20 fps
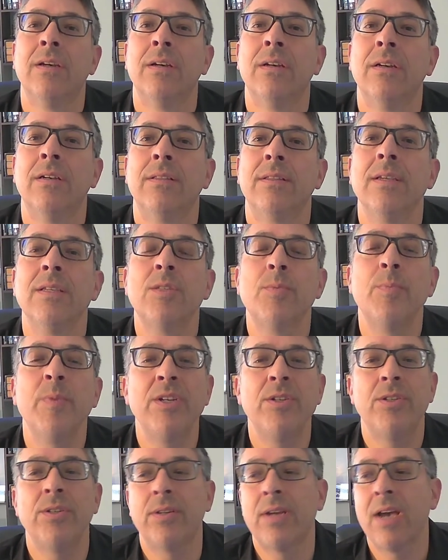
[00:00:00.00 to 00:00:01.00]
This
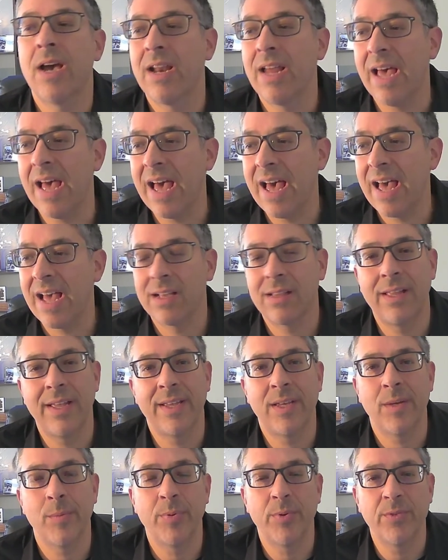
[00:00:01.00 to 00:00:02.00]
means you gotta act like
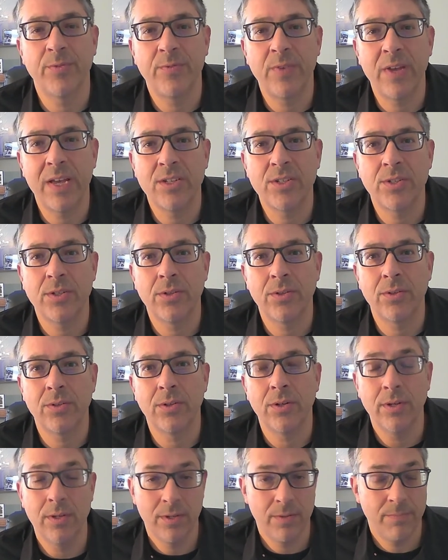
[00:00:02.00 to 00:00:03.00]
a
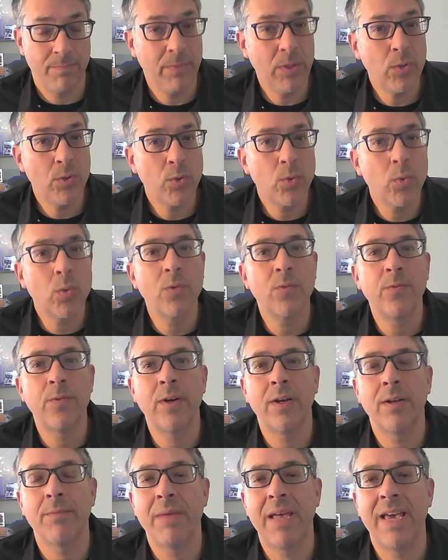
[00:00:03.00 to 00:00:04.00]
professional mutual
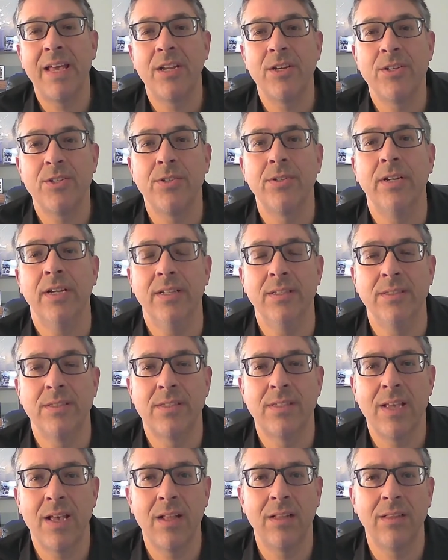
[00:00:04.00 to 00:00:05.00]
fund manager and
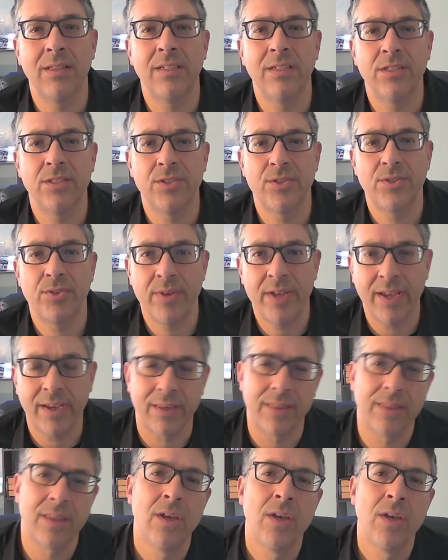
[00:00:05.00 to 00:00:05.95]
sell into strength.